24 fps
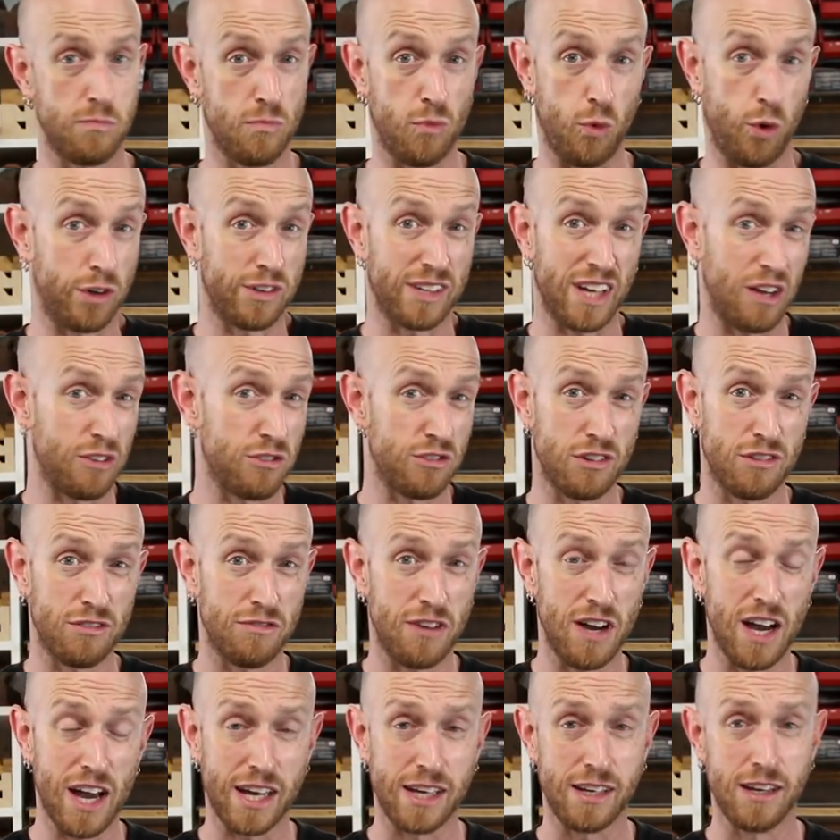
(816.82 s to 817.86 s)
worked out just
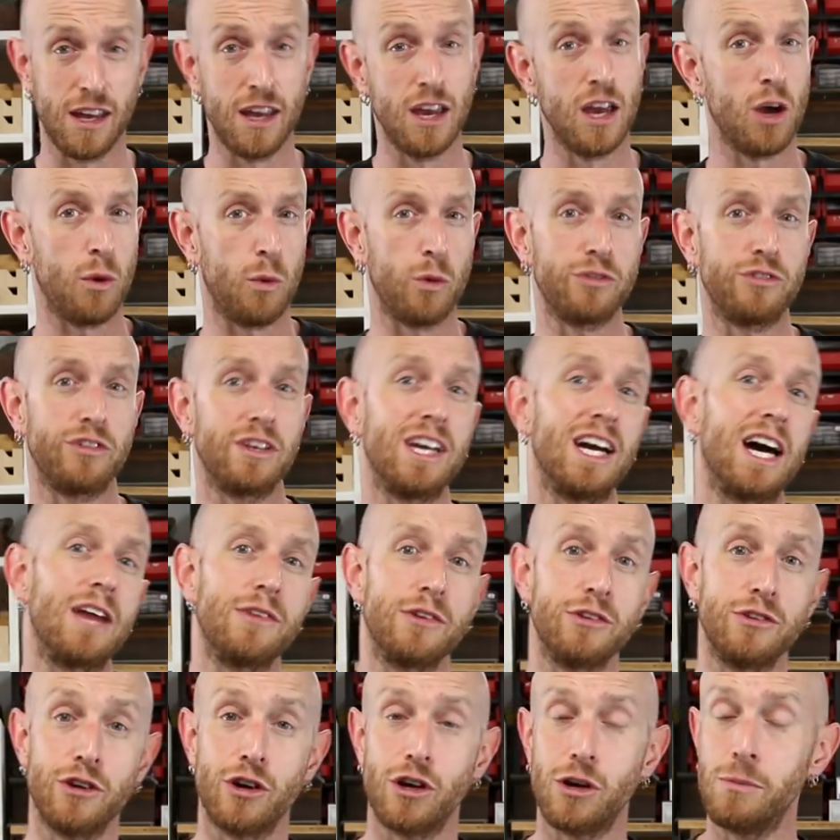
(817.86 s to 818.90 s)
fine. We'll see how
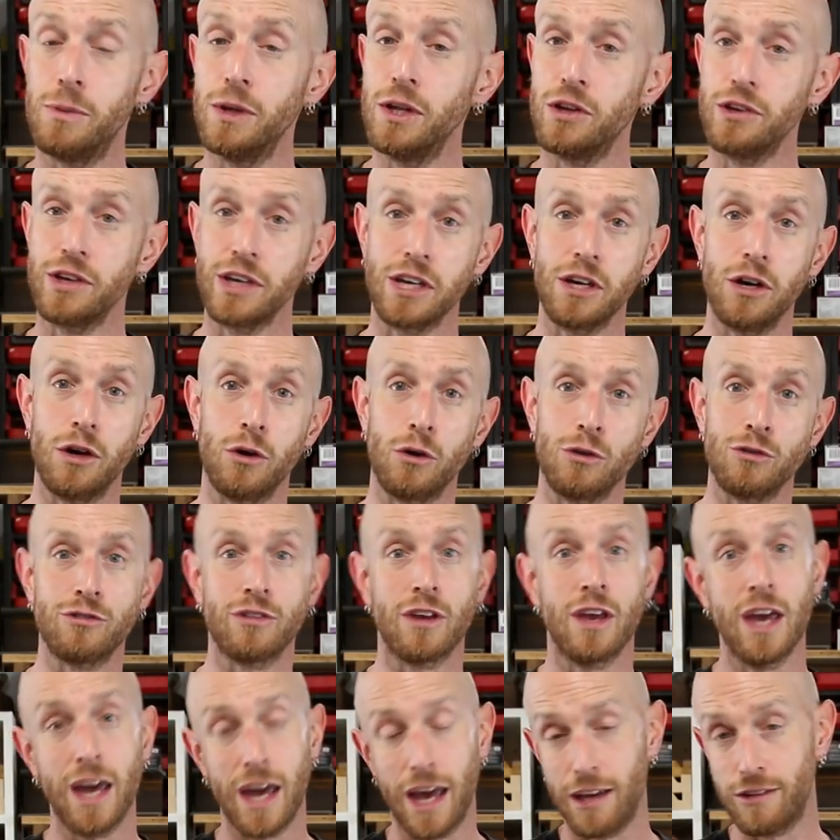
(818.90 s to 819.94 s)
the durability
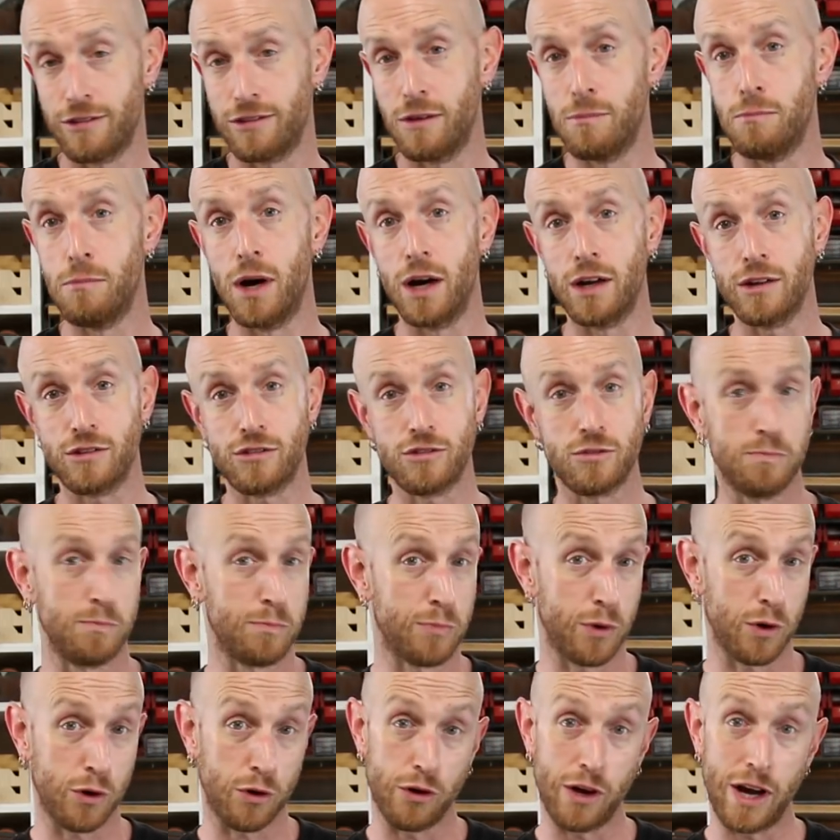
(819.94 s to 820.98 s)
goes as the months
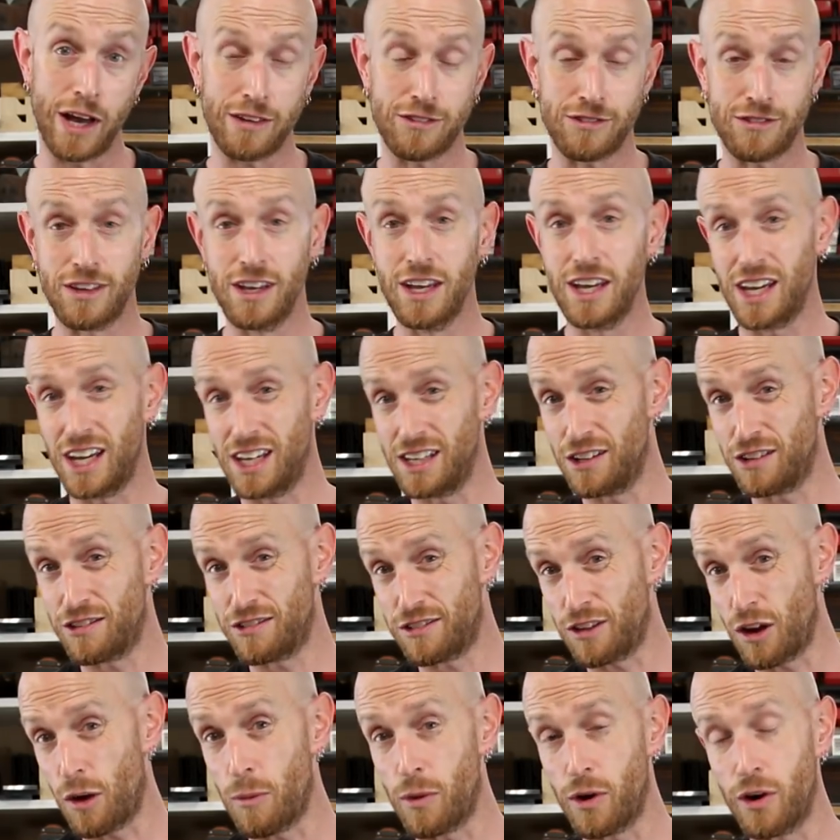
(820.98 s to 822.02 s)
progress into
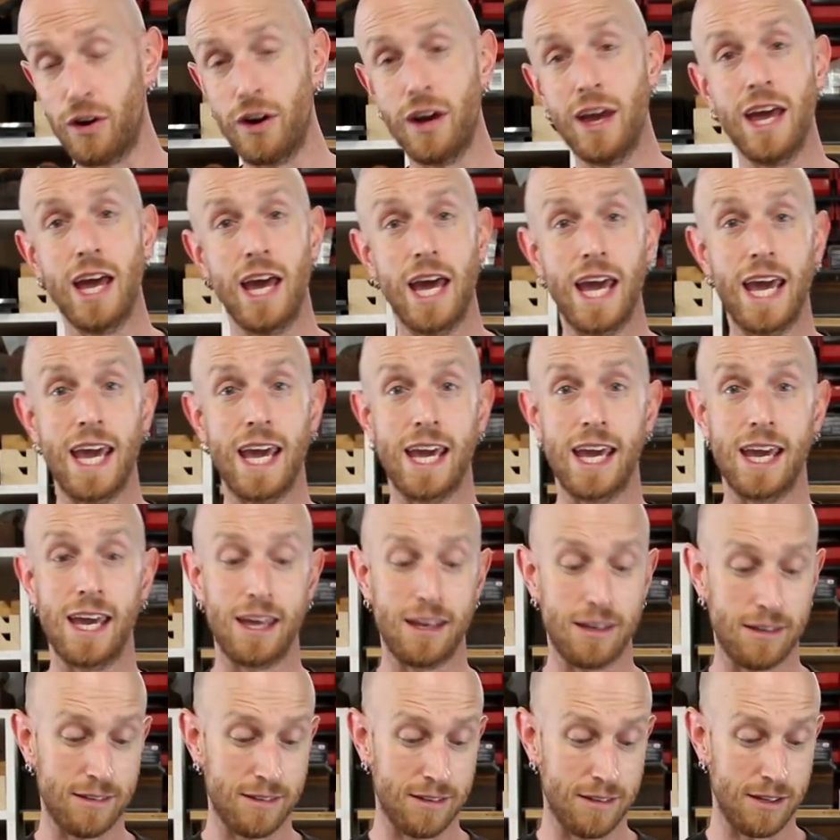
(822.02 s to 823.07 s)
summer
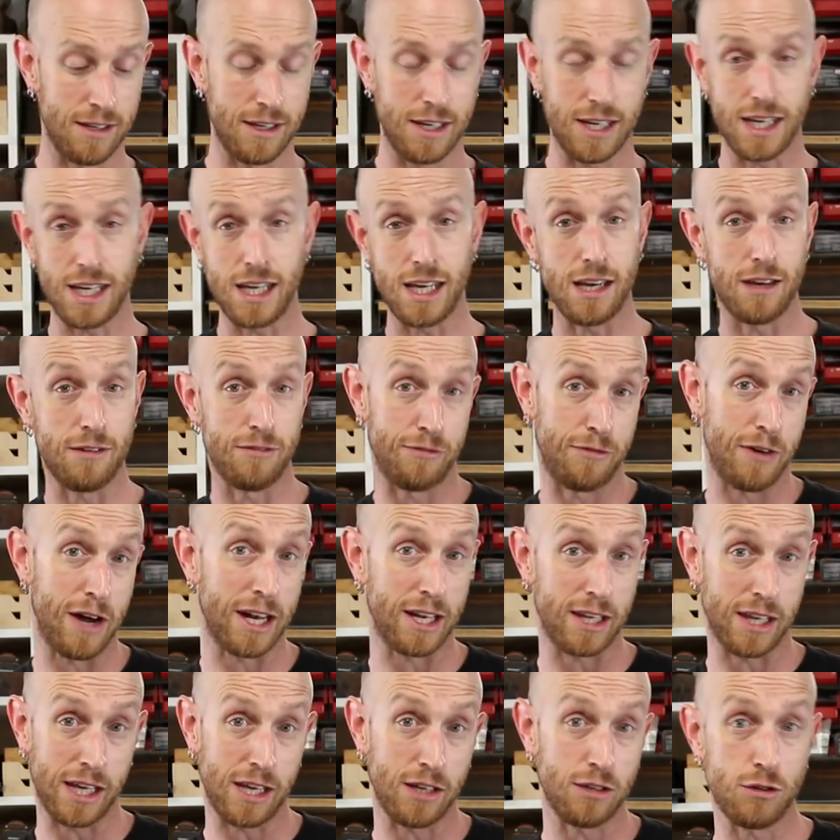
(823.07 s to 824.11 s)
and
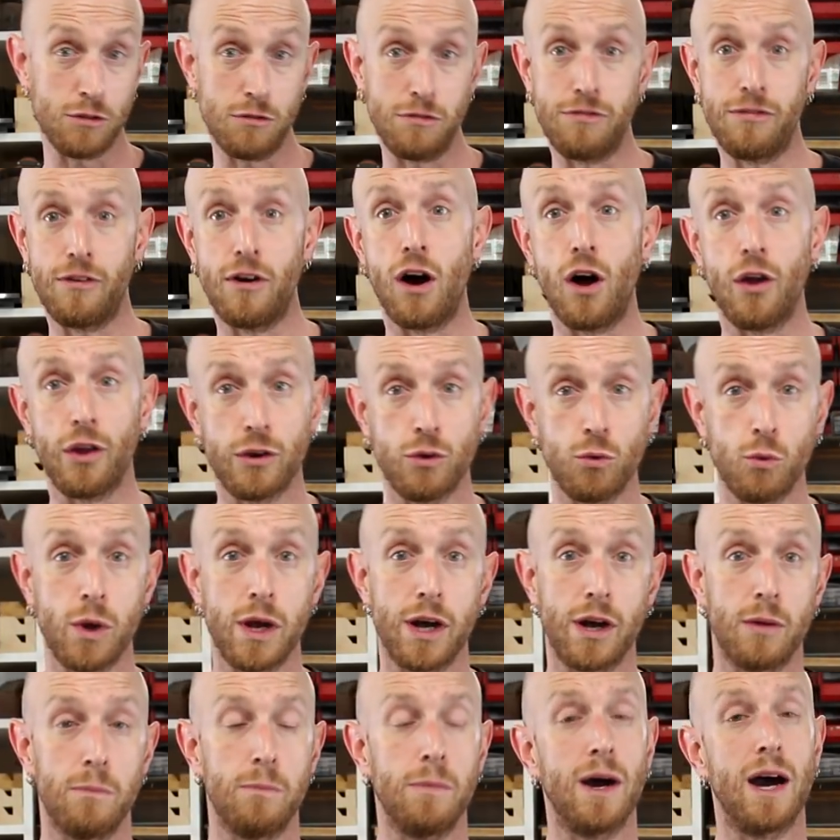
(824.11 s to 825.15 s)
finally into fall and
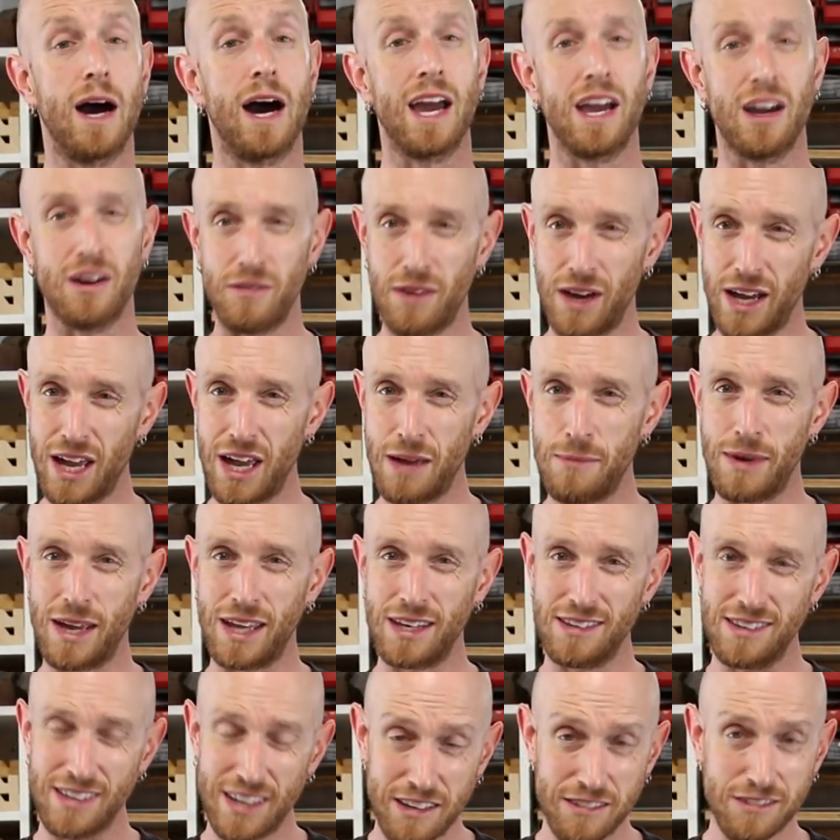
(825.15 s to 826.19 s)
winter. But I am
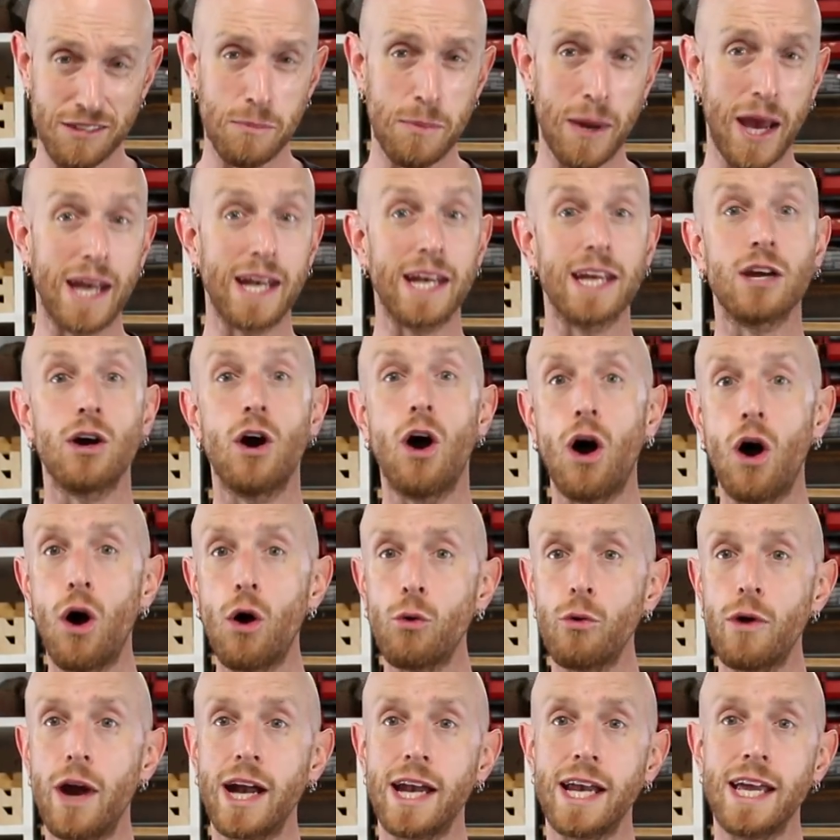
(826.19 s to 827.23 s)
anticipating
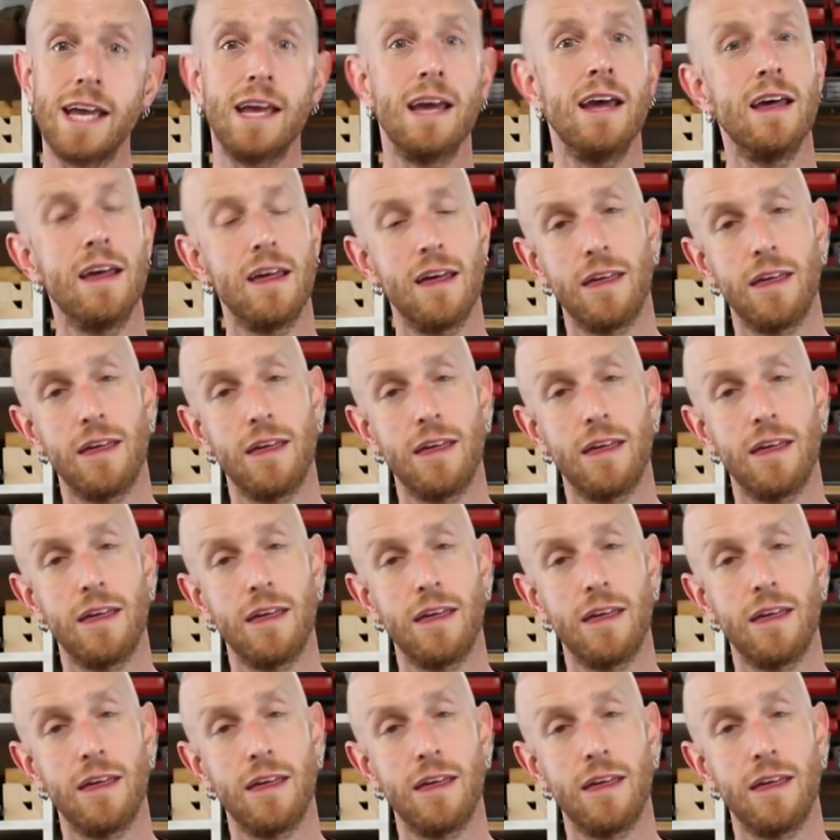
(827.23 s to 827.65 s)
already